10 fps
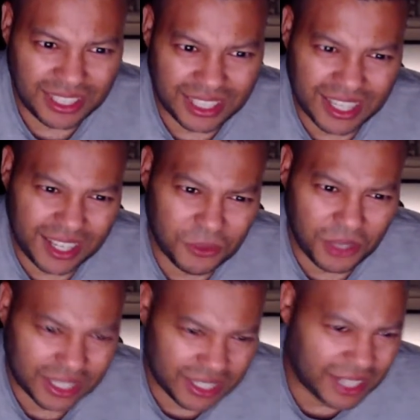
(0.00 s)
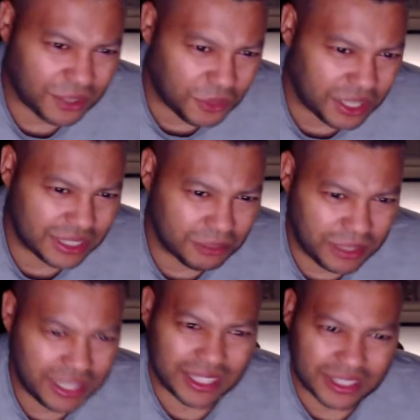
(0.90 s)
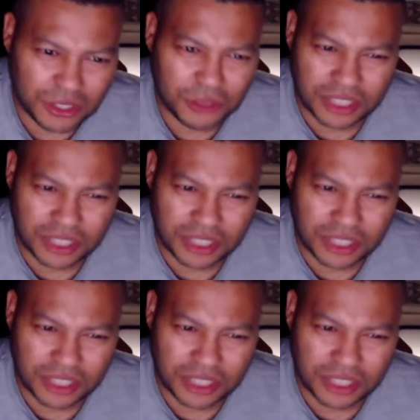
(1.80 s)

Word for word: I kind of I kind of want it to be like a two